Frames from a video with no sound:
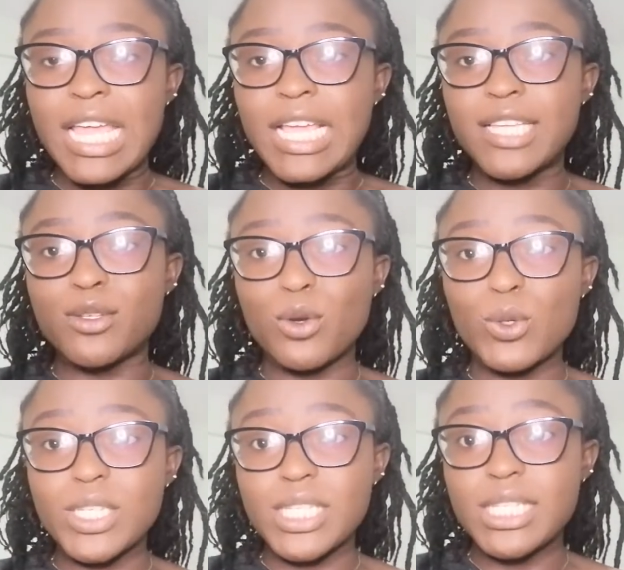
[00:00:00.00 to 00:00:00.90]
is
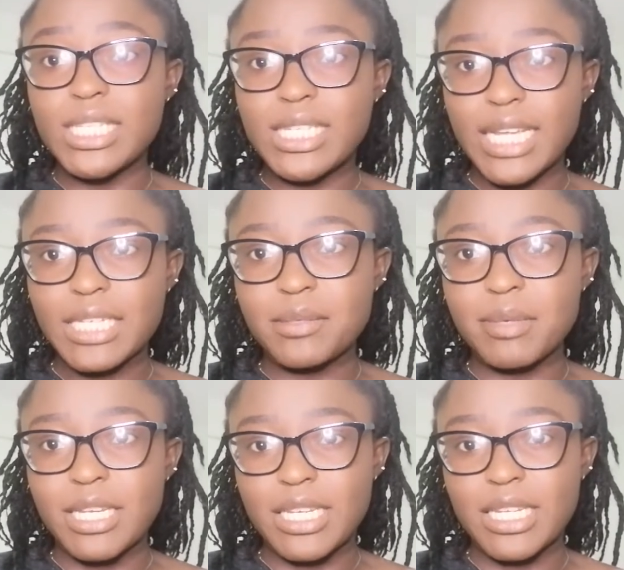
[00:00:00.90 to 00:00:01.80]
always this
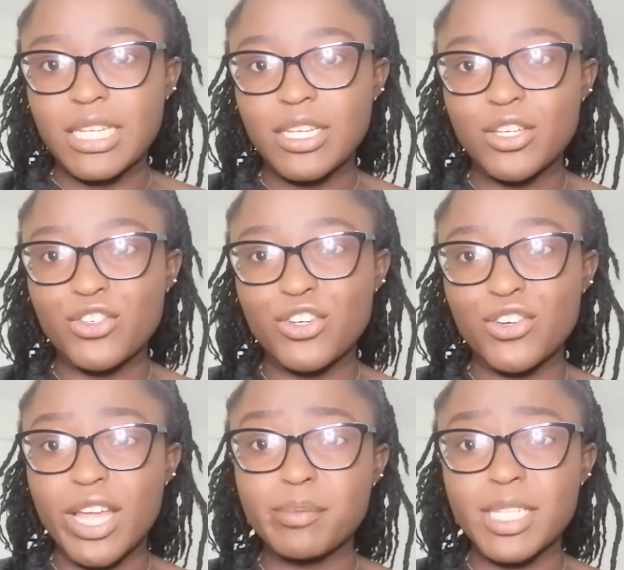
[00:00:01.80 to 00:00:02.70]
statement. She
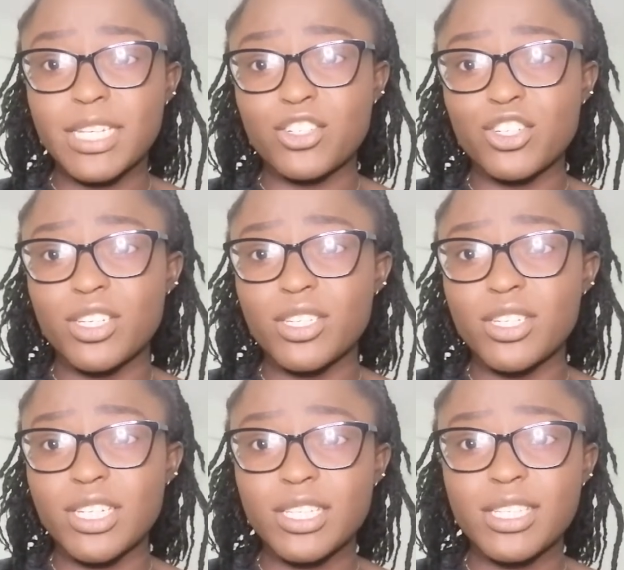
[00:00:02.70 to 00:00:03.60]
raps and she
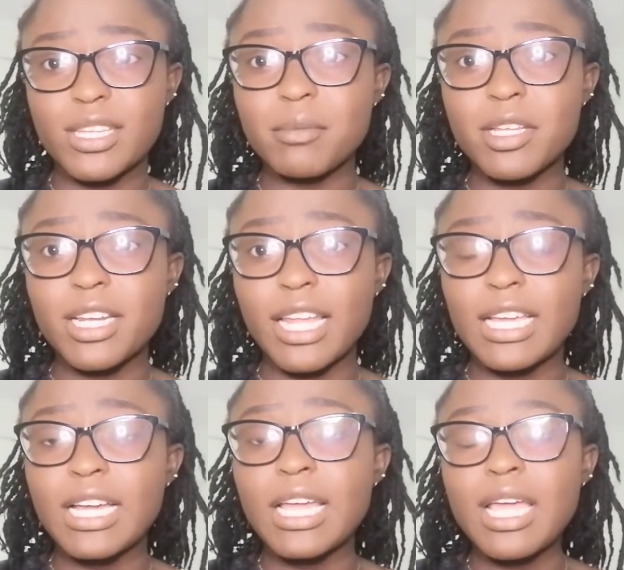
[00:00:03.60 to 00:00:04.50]
states something
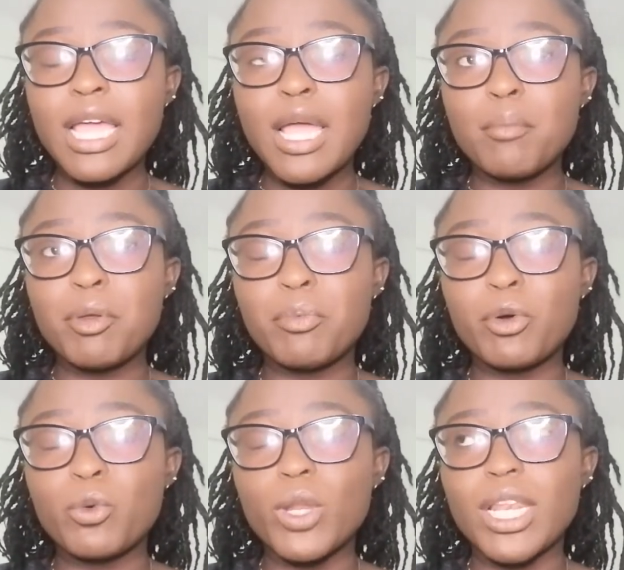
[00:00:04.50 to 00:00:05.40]
like, people
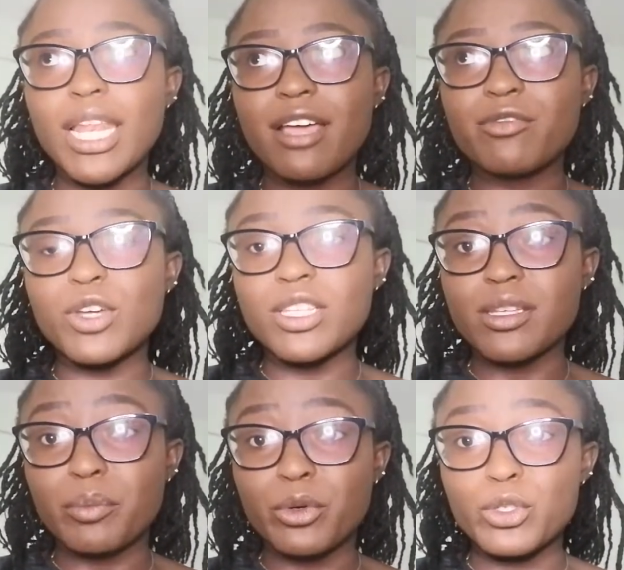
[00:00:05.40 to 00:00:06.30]
will love you and
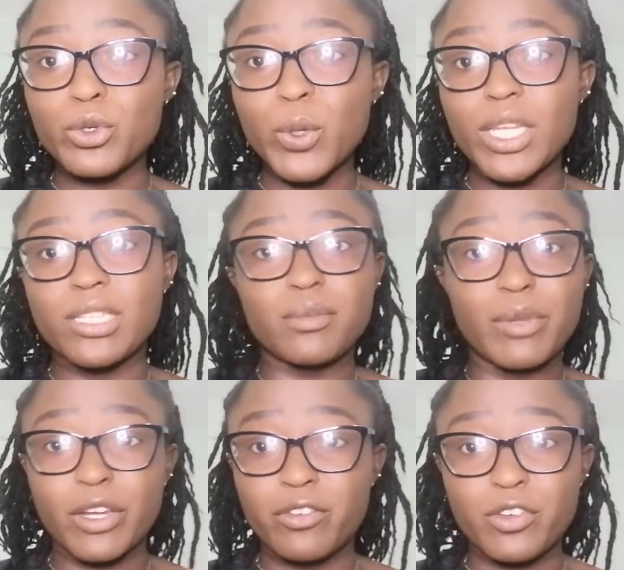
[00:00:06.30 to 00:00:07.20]
support you when it's
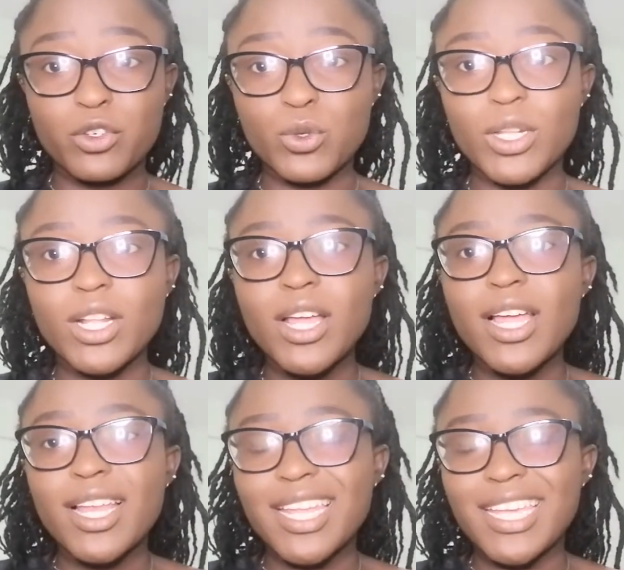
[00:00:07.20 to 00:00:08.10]
beneficial.
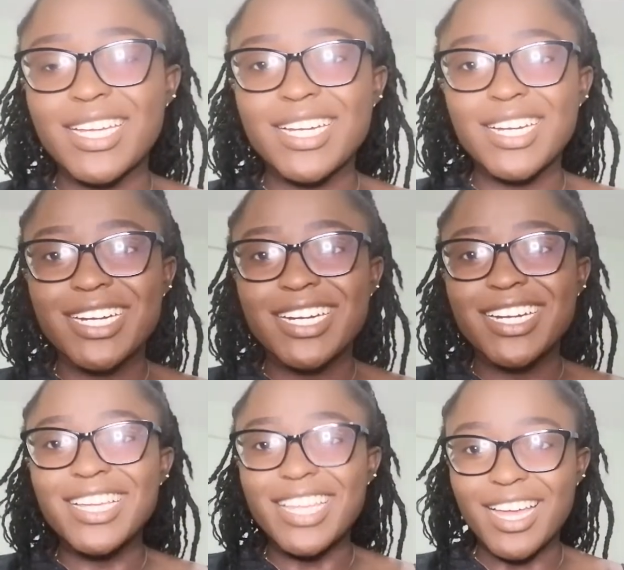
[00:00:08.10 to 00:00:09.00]
Like,
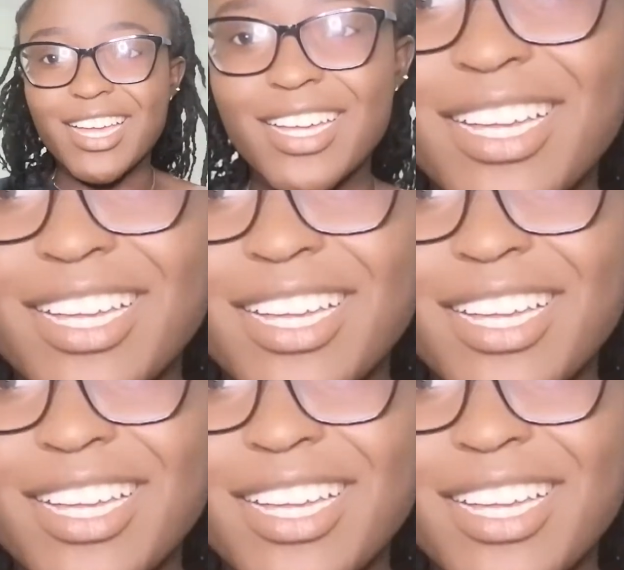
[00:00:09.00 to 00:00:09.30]
yeah.